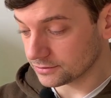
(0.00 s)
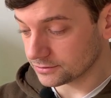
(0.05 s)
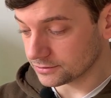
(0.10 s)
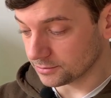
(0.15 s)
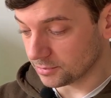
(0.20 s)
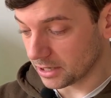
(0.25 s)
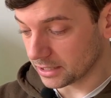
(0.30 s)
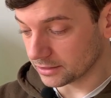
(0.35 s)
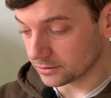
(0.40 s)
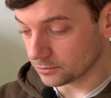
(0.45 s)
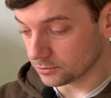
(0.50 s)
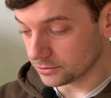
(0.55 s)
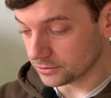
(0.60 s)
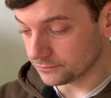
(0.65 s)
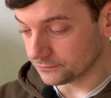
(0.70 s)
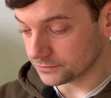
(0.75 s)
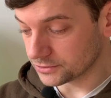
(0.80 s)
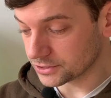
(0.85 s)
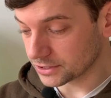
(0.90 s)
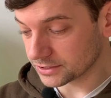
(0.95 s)
depending on what
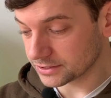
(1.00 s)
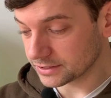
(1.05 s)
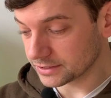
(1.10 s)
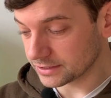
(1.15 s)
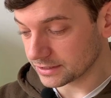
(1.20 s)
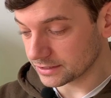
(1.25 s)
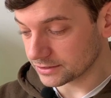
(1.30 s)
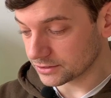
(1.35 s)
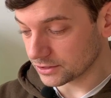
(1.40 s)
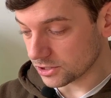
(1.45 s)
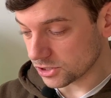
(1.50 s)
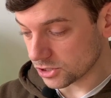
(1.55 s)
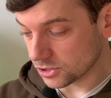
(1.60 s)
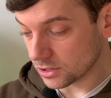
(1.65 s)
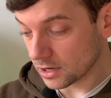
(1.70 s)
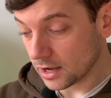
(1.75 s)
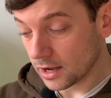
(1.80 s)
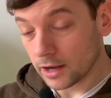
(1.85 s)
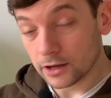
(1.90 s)
you've adjusted it to.